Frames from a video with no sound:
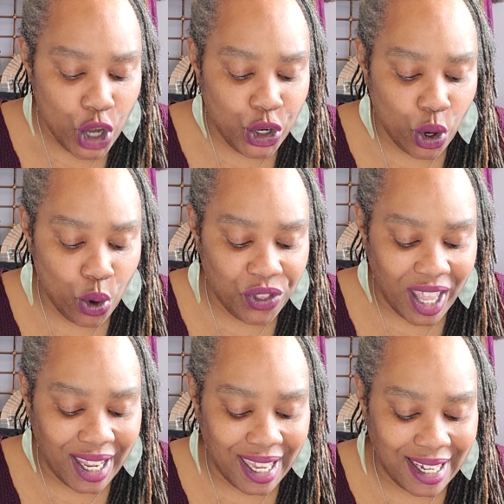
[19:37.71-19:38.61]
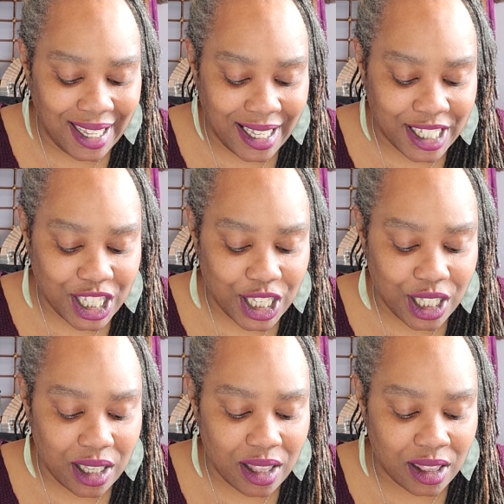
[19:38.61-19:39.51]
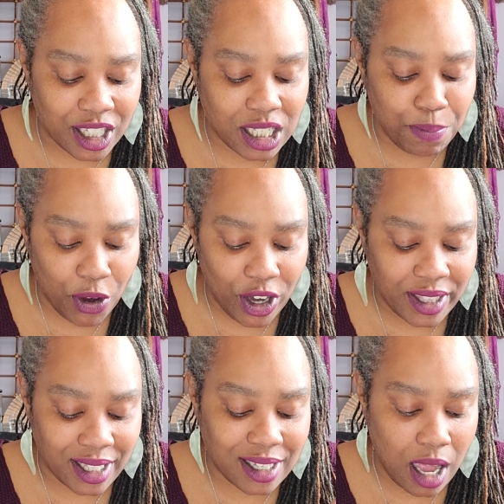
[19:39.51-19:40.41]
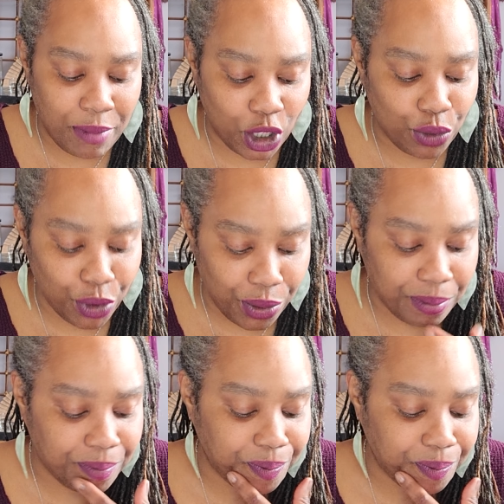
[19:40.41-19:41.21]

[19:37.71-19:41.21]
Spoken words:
know that it is the spirit that's coming through.